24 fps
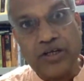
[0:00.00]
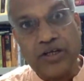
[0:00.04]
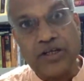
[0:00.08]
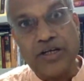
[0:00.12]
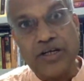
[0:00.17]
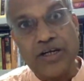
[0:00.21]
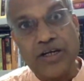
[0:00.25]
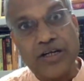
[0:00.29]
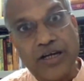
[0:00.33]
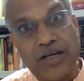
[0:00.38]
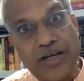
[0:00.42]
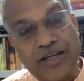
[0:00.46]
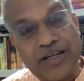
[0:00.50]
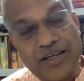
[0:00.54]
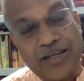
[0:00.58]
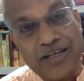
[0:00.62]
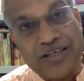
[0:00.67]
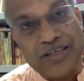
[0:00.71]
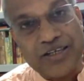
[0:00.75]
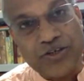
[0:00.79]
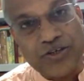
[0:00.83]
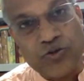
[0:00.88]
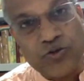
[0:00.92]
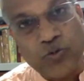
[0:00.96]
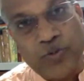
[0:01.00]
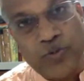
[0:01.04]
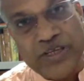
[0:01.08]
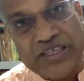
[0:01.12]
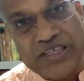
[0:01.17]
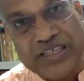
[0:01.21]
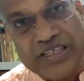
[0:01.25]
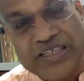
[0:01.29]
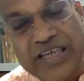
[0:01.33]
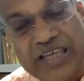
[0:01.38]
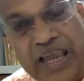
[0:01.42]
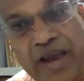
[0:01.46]
it is to
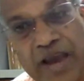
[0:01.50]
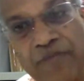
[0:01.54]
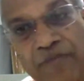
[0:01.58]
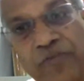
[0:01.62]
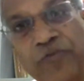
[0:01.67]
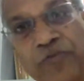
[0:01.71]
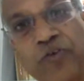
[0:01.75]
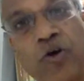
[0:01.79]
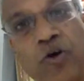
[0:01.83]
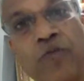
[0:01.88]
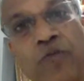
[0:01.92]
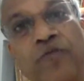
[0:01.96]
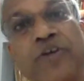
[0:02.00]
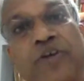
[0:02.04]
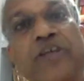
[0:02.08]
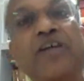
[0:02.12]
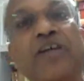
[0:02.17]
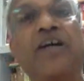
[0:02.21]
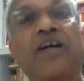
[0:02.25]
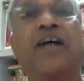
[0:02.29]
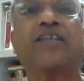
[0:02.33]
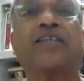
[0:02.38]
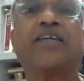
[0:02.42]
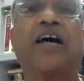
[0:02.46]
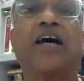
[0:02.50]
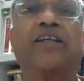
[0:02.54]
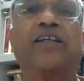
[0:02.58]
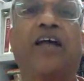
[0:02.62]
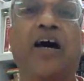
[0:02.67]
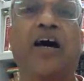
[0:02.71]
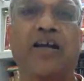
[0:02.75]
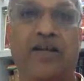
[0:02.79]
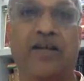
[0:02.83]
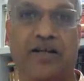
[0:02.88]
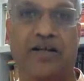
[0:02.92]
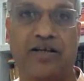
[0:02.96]
be saved from being
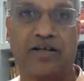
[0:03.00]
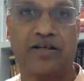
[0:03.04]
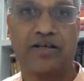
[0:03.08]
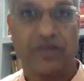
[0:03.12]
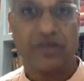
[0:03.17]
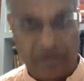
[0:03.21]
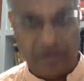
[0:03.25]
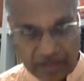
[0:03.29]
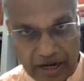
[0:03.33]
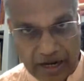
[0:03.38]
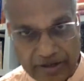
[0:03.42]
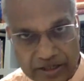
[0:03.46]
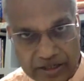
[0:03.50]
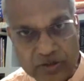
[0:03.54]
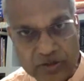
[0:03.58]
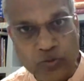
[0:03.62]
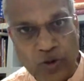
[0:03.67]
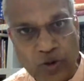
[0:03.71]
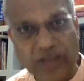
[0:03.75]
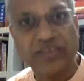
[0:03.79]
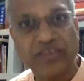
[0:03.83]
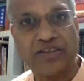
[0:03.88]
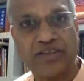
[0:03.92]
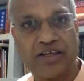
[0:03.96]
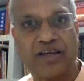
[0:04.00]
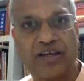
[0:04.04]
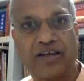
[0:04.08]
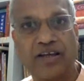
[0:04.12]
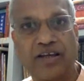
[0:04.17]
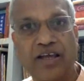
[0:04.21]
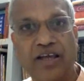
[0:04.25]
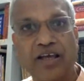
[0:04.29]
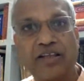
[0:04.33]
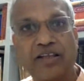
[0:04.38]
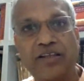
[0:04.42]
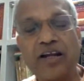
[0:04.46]
asadharan. That is one thing,
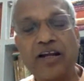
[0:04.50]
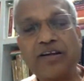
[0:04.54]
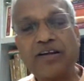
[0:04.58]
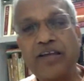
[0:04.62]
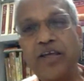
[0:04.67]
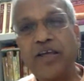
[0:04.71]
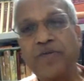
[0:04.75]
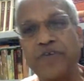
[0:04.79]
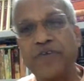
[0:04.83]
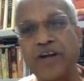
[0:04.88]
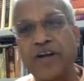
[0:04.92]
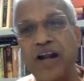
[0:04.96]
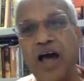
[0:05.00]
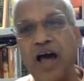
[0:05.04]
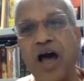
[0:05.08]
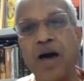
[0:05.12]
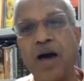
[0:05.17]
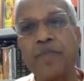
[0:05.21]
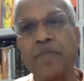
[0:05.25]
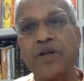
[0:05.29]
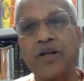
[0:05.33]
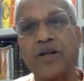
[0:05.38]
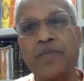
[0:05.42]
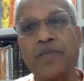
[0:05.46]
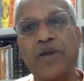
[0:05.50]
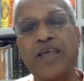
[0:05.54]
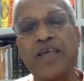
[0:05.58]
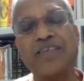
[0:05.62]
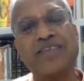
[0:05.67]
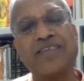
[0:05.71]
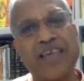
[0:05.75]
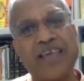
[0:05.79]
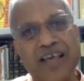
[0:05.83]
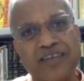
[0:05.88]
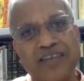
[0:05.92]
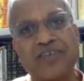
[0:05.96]
that if Ram
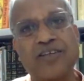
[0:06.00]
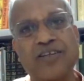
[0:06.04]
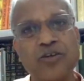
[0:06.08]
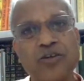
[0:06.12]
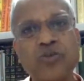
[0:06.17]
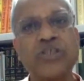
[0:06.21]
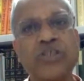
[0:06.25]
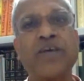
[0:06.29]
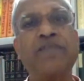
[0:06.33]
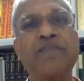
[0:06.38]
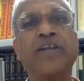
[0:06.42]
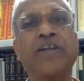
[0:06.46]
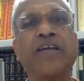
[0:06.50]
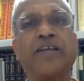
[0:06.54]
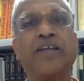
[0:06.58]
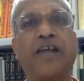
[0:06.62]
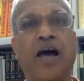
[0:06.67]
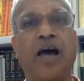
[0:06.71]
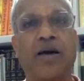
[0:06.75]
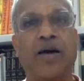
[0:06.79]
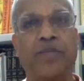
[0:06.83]
remains exclusively